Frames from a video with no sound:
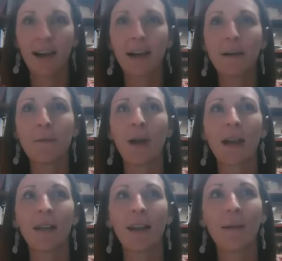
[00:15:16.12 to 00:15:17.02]
I'm
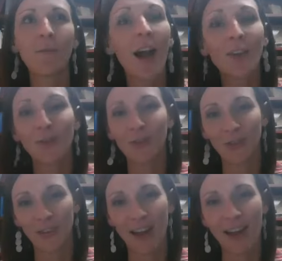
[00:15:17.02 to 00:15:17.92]
not used
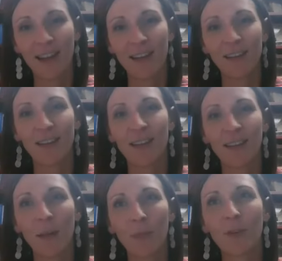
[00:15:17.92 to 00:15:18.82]
to that, and
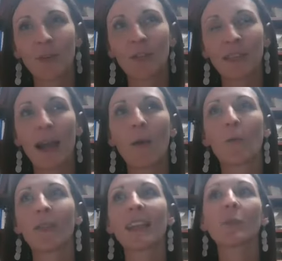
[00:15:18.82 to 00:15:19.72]

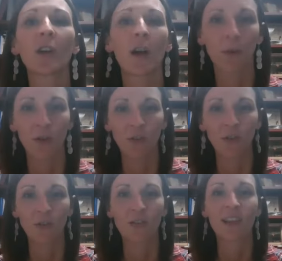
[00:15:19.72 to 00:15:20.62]
that's where it got
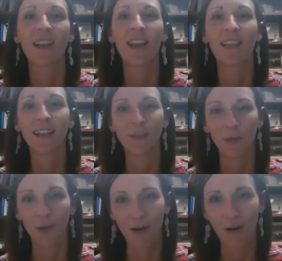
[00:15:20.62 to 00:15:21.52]
personal, and that's
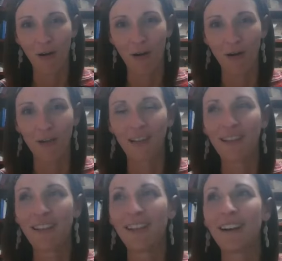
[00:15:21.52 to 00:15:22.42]
where it got hard.
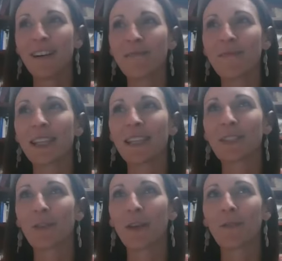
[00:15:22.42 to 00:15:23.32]
And
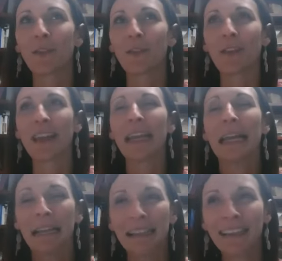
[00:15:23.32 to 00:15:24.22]
so I feel like
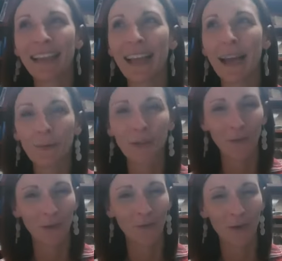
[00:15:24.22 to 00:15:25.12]
that was
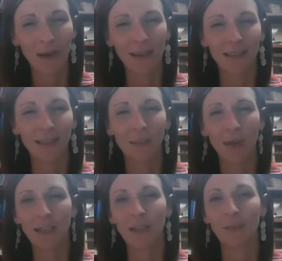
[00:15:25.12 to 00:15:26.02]
sort of what made this
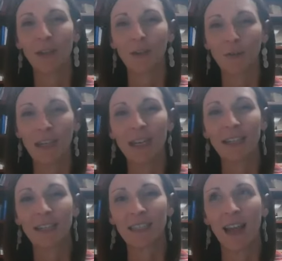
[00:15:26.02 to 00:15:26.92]
pandemic unique,
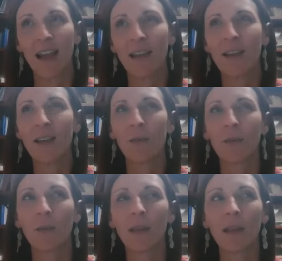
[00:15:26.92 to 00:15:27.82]
is that
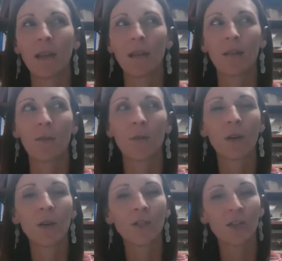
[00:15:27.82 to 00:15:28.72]
we
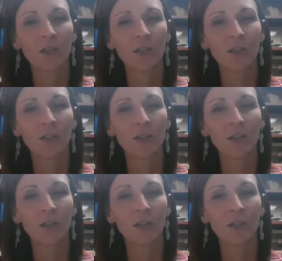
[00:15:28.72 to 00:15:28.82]
weren't